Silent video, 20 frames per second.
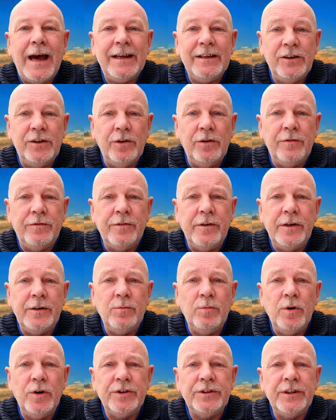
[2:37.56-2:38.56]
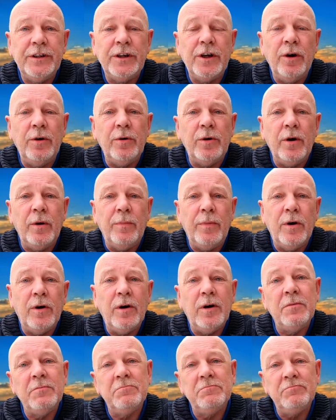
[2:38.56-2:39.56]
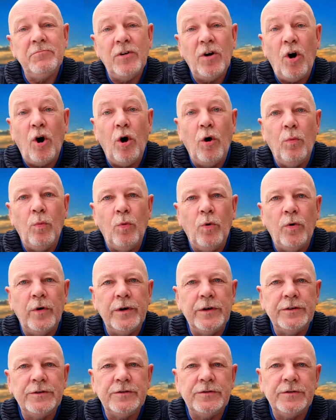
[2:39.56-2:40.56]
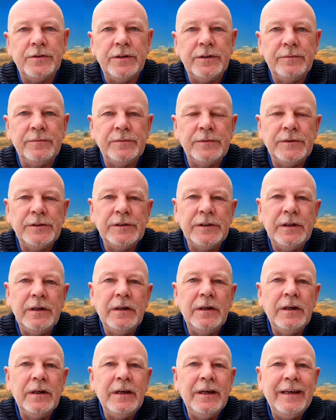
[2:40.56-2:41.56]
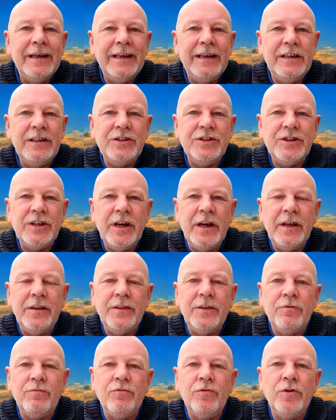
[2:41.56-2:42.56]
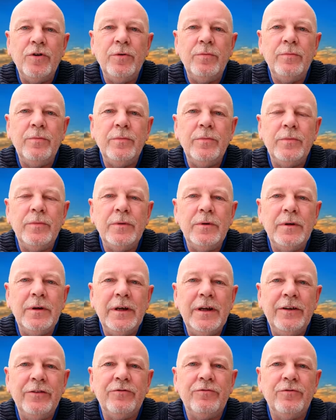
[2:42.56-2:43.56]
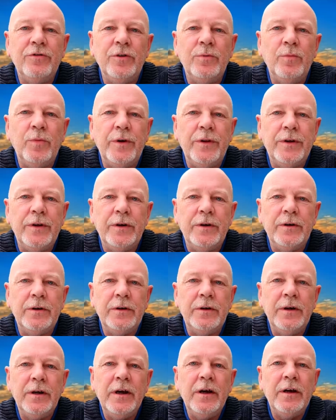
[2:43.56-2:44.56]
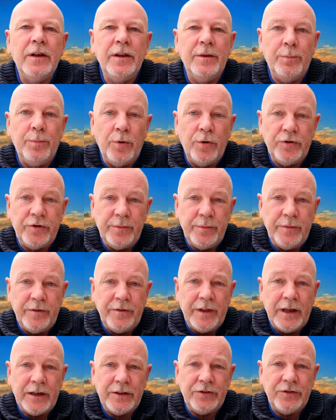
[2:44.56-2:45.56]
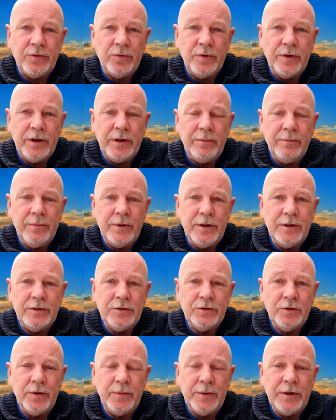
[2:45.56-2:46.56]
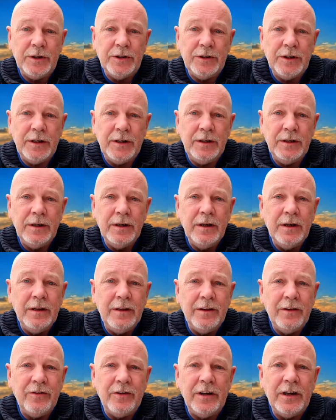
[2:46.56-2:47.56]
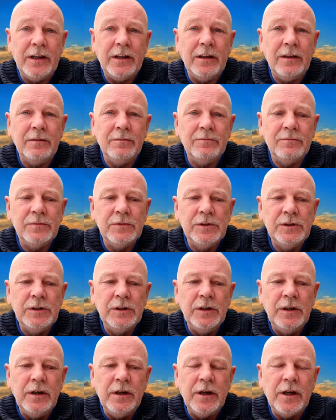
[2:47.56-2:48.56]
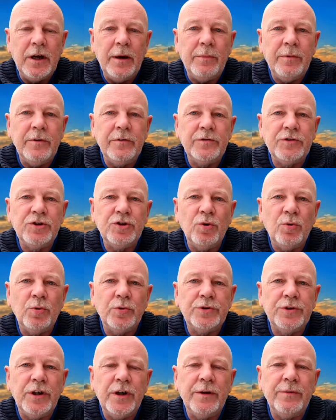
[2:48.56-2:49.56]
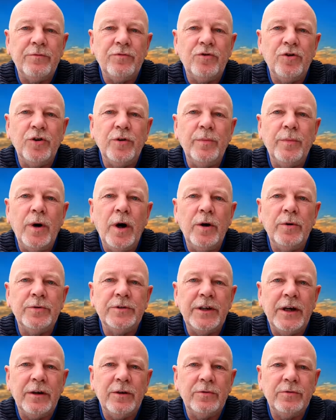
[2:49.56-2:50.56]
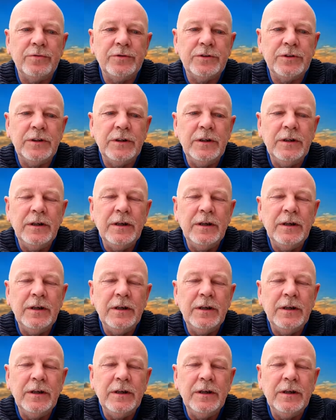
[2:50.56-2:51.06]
a girlfriend, worked in the go-go bar on Walking Street. He shared the room, his room with her, the bottom of that Soi in Soi BJ. There's a little couple of short-time room hotels.